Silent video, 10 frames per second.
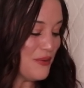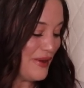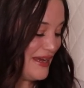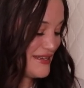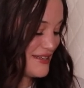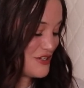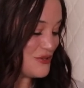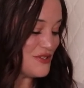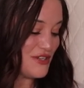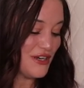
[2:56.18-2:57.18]
wait
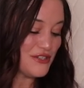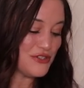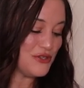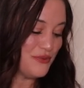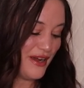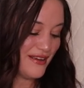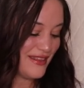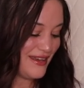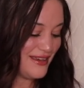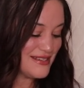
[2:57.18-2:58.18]
to start to wear
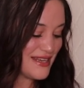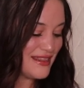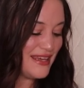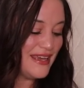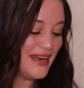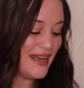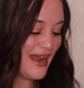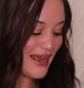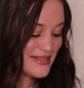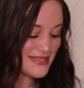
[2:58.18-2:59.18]
these. The
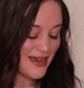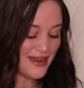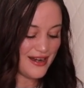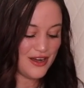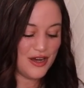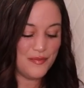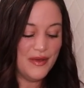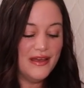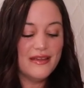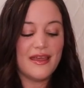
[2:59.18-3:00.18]
next item
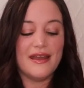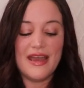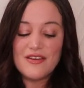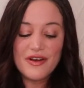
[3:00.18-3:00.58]
can never